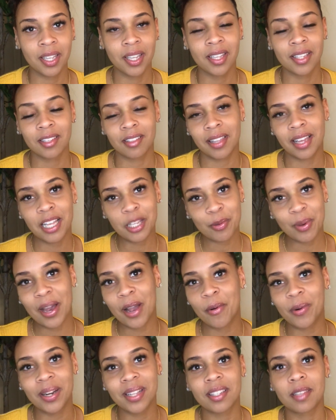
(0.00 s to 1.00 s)
So that's why I
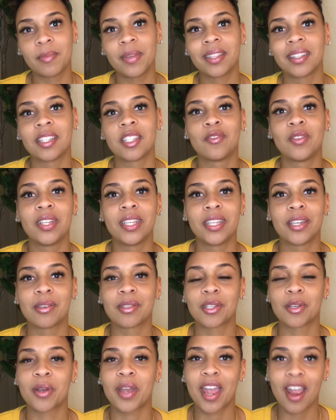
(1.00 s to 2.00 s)
wanted to make this video
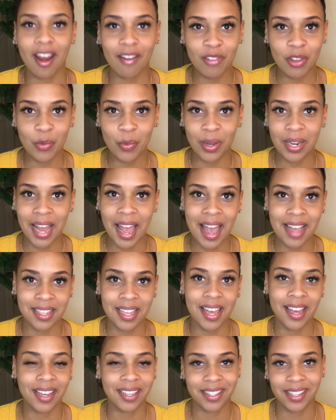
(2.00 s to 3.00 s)
so everyone has
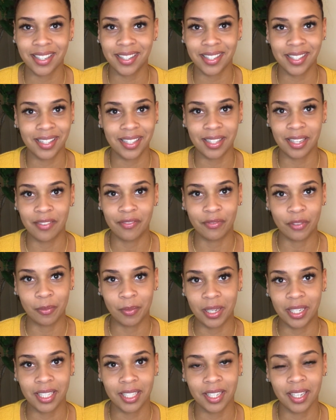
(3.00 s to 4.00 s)
access to this
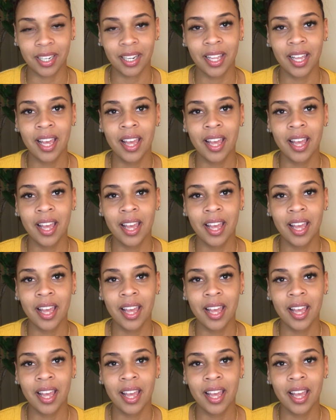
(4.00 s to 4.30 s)
information.